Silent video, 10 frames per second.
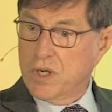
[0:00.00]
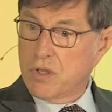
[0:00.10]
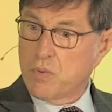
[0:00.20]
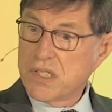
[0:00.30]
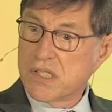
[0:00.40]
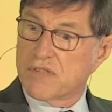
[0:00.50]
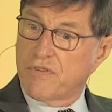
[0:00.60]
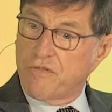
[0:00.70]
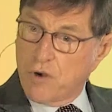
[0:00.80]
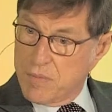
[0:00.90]
of the reasons
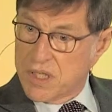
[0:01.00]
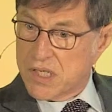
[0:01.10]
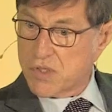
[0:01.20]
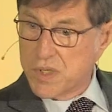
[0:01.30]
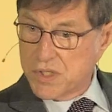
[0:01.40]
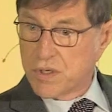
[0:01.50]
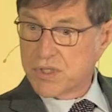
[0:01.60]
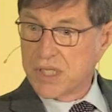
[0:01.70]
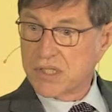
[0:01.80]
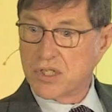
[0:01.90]
for forming this
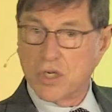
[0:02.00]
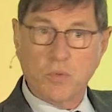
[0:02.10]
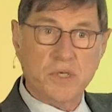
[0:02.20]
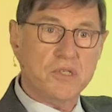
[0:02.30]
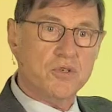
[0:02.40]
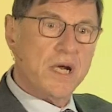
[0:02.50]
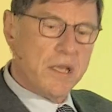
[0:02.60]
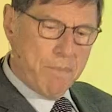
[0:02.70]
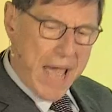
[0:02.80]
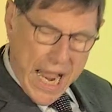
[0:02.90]
research institute was to try to
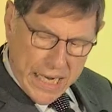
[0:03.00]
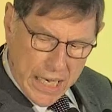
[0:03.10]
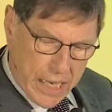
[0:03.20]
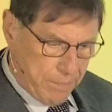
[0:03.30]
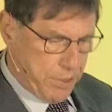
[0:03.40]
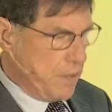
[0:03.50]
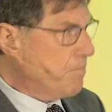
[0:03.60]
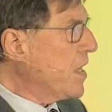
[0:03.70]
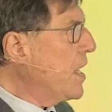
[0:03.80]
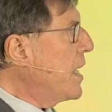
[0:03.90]
back up
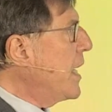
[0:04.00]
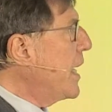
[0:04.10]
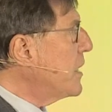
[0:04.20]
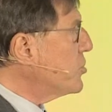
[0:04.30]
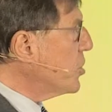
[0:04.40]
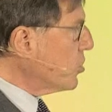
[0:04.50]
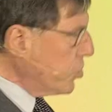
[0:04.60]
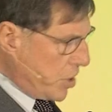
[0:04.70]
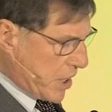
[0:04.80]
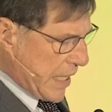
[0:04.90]
and to
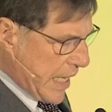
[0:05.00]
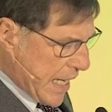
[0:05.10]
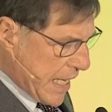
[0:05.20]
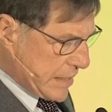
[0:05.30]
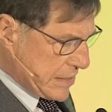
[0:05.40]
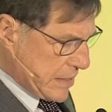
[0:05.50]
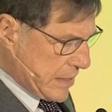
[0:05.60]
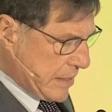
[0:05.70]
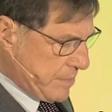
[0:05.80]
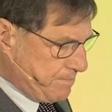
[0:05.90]
look at
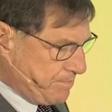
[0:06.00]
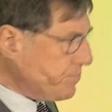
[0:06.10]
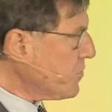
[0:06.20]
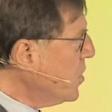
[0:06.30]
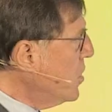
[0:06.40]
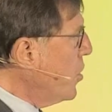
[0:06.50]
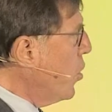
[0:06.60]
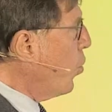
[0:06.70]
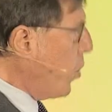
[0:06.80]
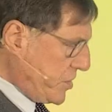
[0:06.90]

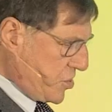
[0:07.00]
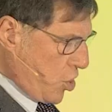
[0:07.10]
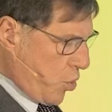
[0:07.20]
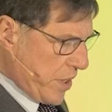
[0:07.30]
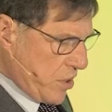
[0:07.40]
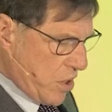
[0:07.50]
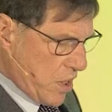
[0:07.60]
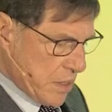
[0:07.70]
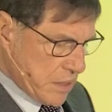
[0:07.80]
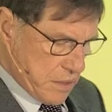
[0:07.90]
what's going
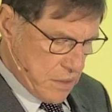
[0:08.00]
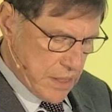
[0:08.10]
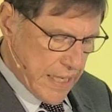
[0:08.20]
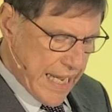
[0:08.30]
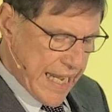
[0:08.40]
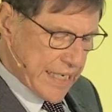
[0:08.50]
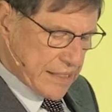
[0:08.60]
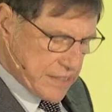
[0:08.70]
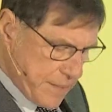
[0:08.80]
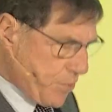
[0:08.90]
on at a
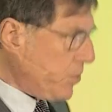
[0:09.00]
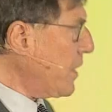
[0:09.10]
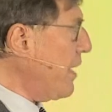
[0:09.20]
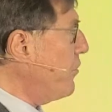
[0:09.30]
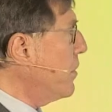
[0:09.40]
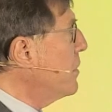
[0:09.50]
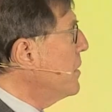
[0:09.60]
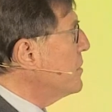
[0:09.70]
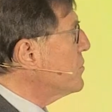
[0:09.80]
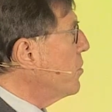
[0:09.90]
deeper level.
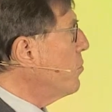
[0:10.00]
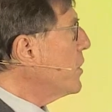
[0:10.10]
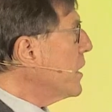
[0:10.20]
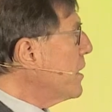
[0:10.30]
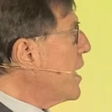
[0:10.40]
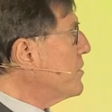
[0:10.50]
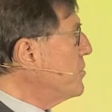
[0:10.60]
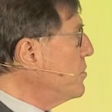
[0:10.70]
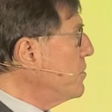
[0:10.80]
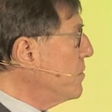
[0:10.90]
So what I'd like to
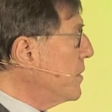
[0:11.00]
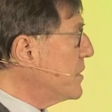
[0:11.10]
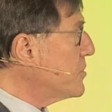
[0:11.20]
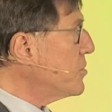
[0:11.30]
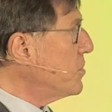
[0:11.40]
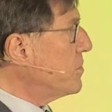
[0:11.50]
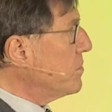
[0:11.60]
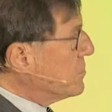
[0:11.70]
do is to